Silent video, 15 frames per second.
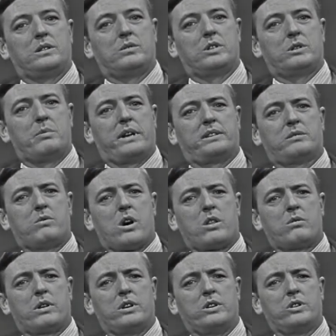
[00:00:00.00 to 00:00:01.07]
which makes it
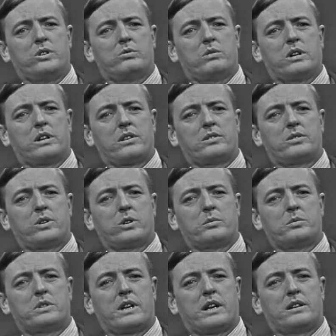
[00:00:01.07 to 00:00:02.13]
rather unusual under the
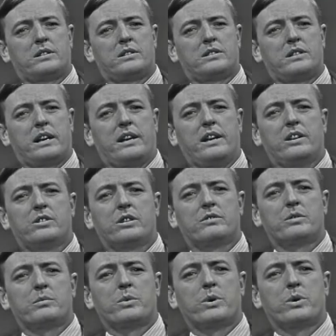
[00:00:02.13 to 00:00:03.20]
circumstances that he should
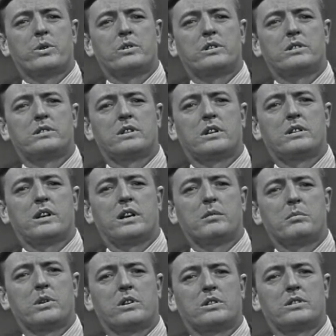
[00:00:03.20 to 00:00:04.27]
have emerged as such a
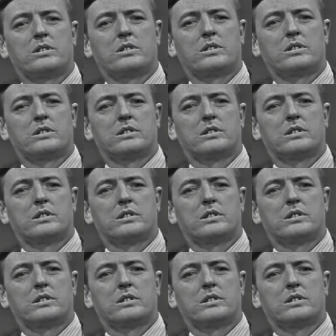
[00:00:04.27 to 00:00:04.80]
militant